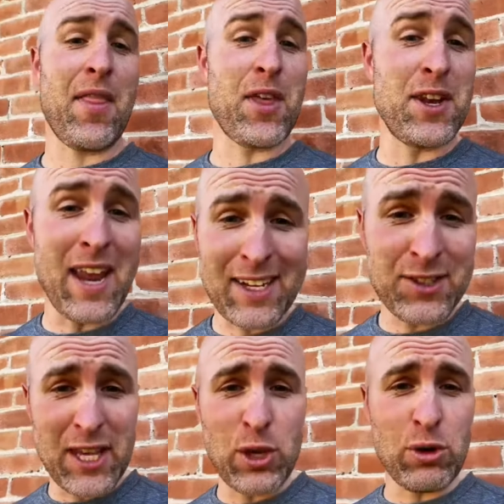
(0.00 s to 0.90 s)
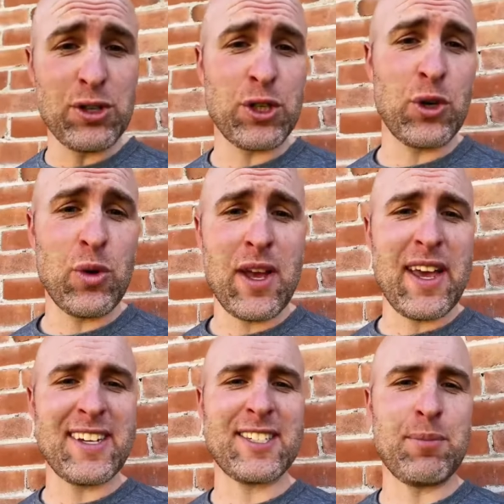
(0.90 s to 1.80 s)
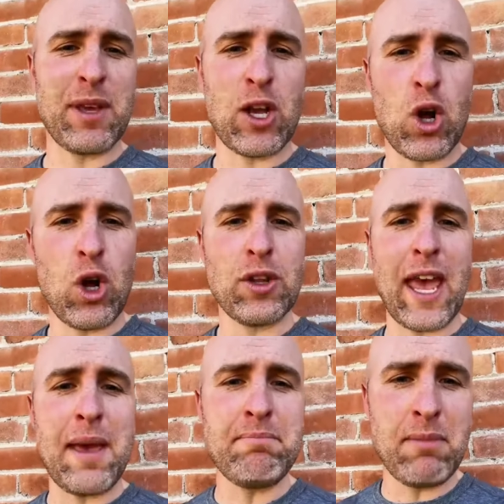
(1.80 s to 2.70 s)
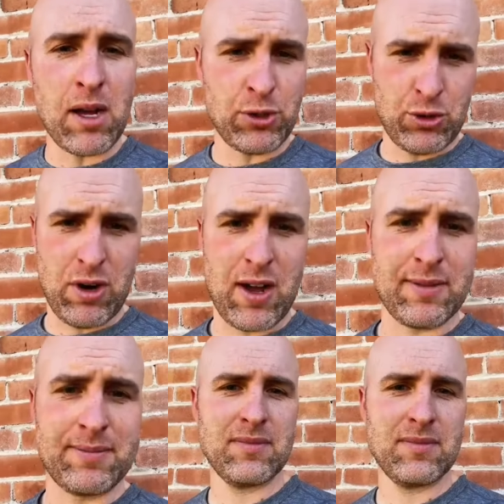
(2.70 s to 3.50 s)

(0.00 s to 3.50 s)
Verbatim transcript: The next thing you can do is something called a mantra.